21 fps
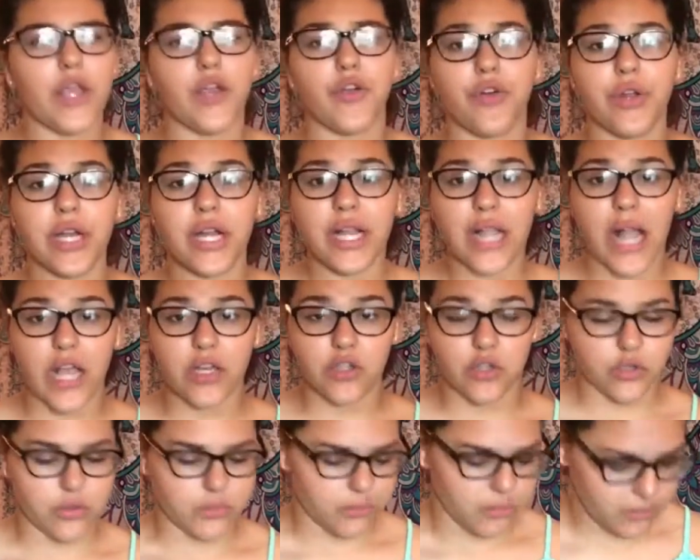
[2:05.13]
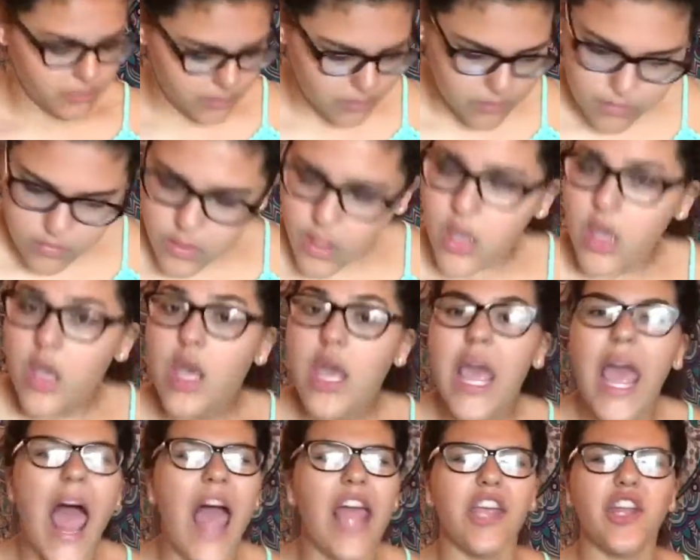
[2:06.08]
You're in a classroom.
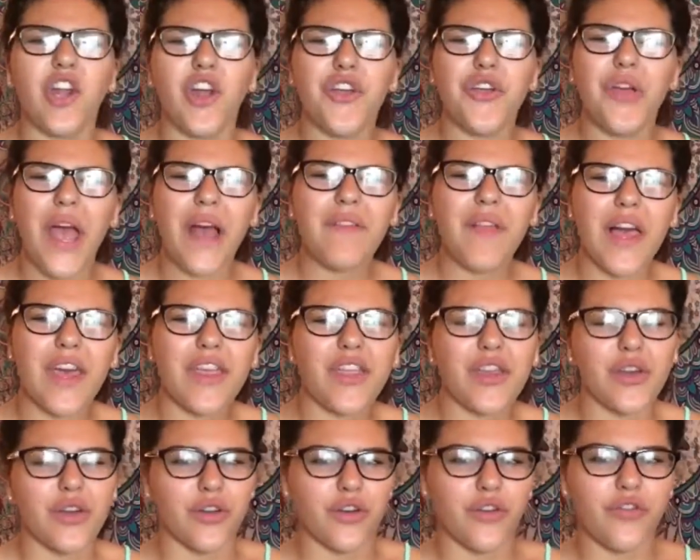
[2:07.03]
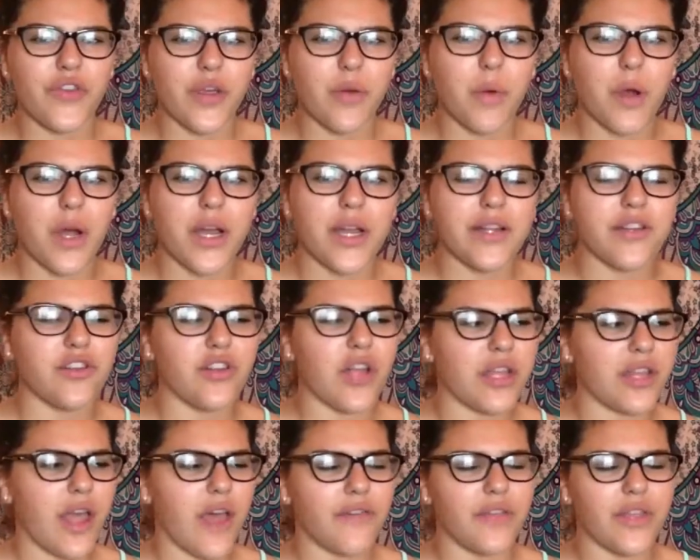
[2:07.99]
And you know, you have, like, the goofy ones. You
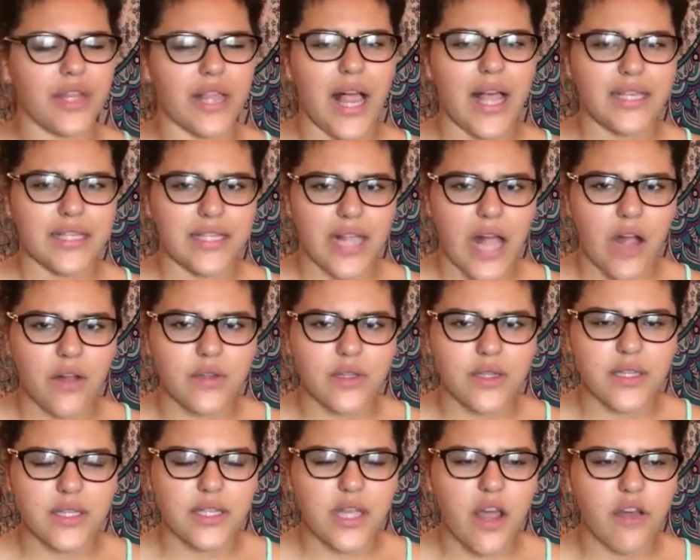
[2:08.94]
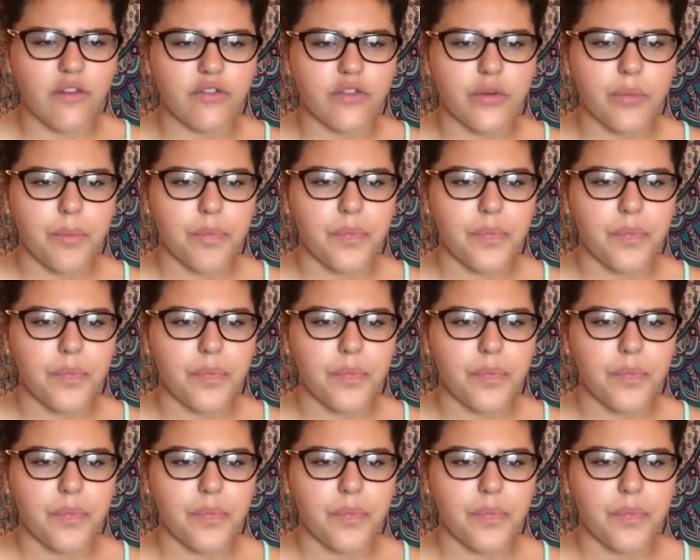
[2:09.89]
like to have the class clowns and stuff.